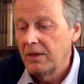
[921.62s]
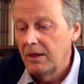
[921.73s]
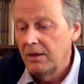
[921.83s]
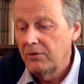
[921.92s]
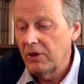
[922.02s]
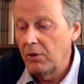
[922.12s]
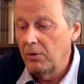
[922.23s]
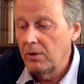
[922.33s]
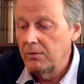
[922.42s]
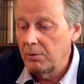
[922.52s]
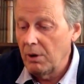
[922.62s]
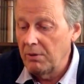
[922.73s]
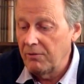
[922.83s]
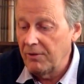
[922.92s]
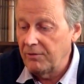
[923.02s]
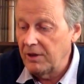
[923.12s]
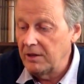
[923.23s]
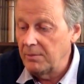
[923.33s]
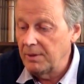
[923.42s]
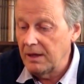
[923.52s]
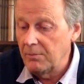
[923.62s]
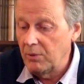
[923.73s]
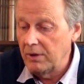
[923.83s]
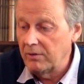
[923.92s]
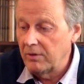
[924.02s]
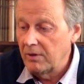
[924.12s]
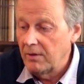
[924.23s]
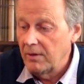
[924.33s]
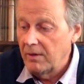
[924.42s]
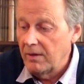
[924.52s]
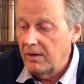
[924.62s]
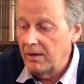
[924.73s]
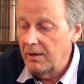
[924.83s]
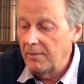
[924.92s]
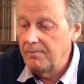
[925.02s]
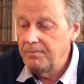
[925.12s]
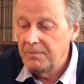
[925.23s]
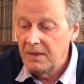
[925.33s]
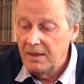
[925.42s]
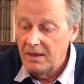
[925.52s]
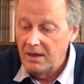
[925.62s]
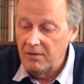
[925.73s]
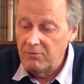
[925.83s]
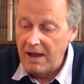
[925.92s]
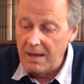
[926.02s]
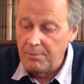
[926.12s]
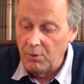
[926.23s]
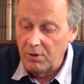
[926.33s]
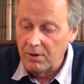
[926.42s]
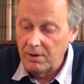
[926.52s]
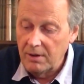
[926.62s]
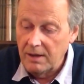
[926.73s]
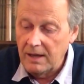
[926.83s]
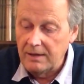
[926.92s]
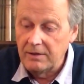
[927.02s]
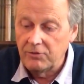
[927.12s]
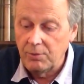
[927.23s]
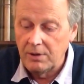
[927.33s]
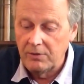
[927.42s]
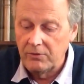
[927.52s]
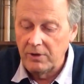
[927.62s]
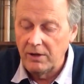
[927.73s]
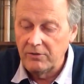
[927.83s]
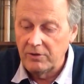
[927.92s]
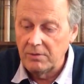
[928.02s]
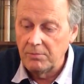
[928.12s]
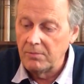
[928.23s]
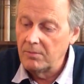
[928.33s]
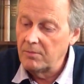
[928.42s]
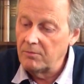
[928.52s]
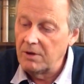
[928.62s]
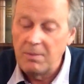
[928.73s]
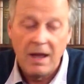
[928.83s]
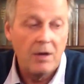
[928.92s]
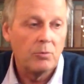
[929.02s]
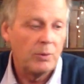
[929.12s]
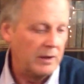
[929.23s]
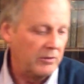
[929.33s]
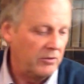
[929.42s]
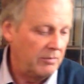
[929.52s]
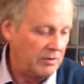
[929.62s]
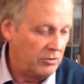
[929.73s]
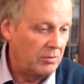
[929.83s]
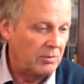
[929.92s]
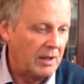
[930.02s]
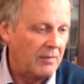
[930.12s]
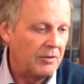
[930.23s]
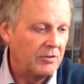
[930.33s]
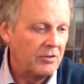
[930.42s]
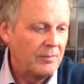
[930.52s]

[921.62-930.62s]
So there were only 15 to begin with, a rare book, and this one's nicely rebound with its original covers.